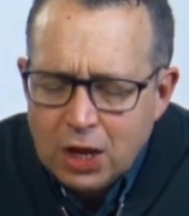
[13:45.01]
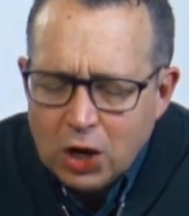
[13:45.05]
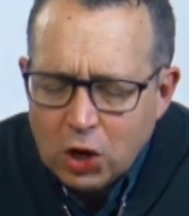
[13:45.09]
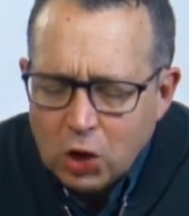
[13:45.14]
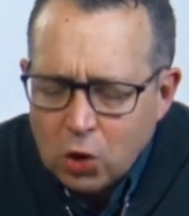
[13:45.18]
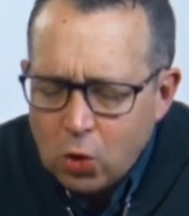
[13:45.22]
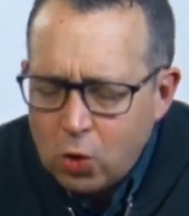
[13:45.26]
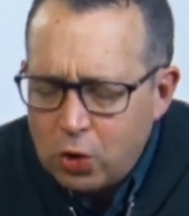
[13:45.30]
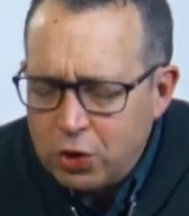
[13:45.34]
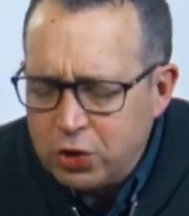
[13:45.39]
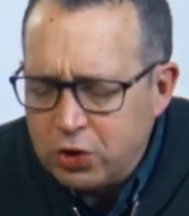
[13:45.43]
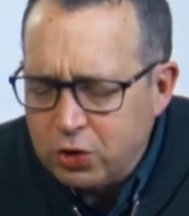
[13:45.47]

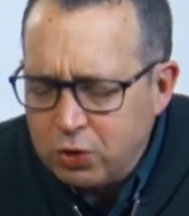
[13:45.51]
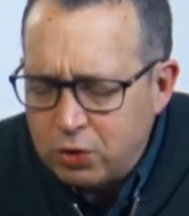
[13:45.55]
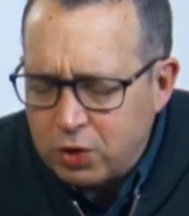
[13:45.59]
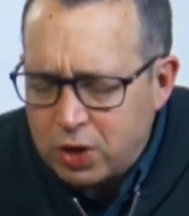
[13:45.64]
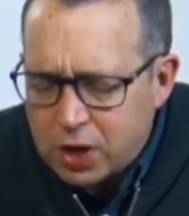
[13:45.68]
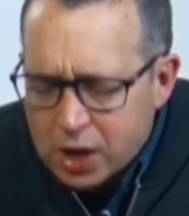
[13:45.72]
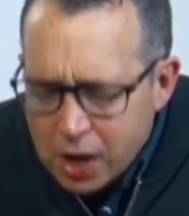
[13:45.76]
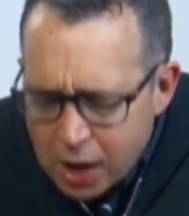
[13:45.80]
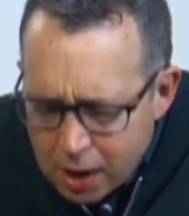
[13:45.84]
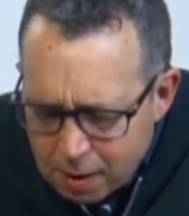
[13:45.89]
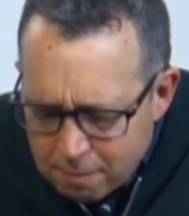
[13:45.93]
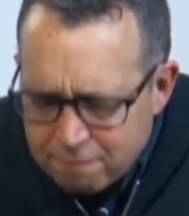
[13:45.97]
Lord, You
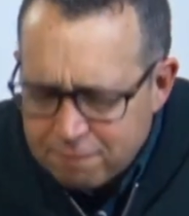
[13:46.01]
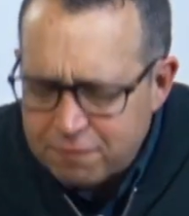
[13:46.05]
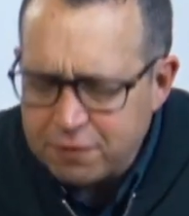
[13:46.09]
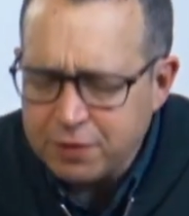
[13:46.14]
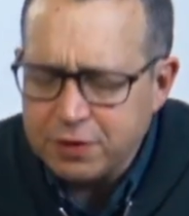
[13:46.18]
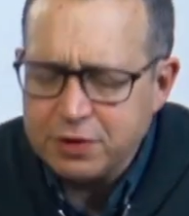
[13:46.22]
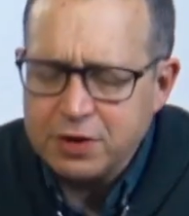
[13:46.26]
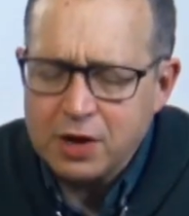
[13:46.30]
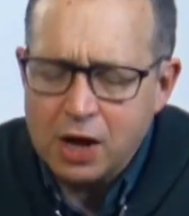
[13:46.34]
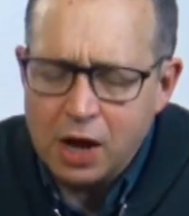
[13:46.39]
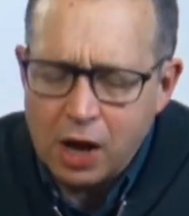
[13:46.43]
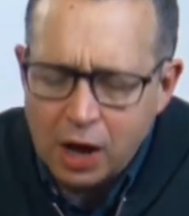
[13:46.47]

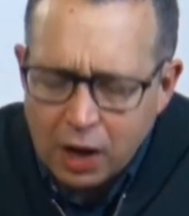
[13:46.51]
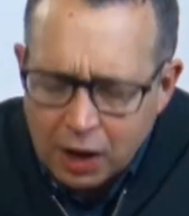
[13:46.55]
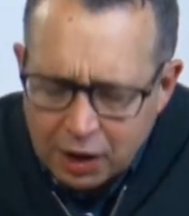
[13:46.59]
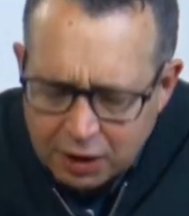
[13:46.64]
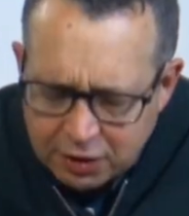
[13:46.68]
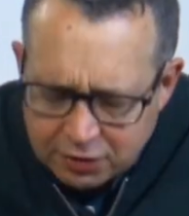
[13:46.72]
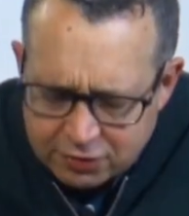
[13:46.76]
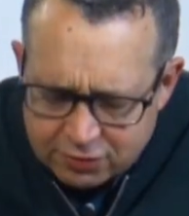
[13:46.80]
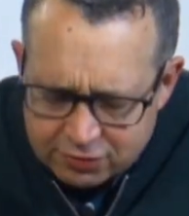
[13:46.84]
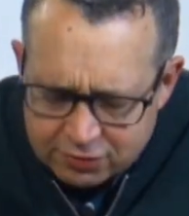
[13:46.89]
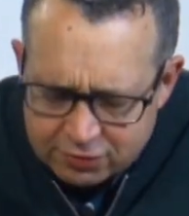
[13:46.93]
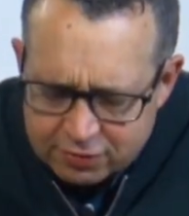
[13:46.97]
comfort
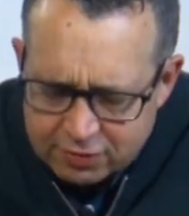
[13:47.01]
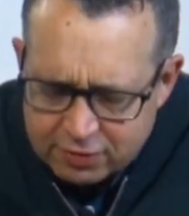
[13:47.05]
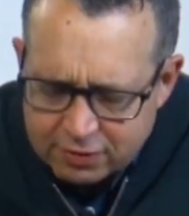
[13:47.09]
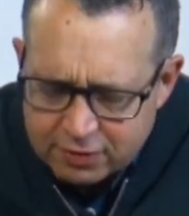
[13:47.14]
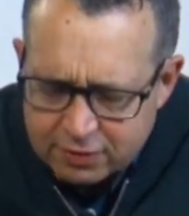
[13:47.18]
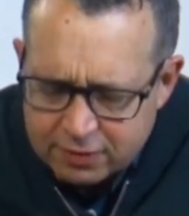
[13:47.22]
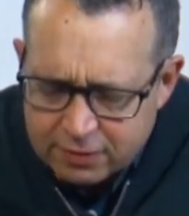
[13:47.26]
us